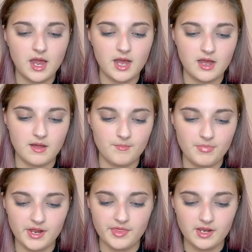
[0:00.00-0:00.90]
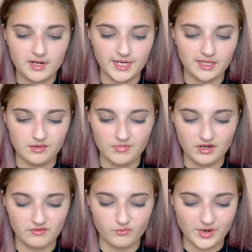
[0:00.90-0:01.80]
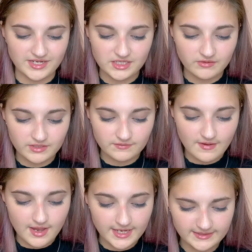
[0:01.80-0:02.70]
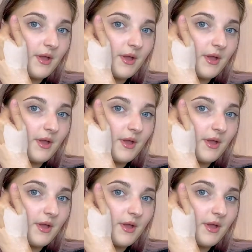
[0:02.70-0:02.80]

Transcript: but I think like in the middle of winter it's fine.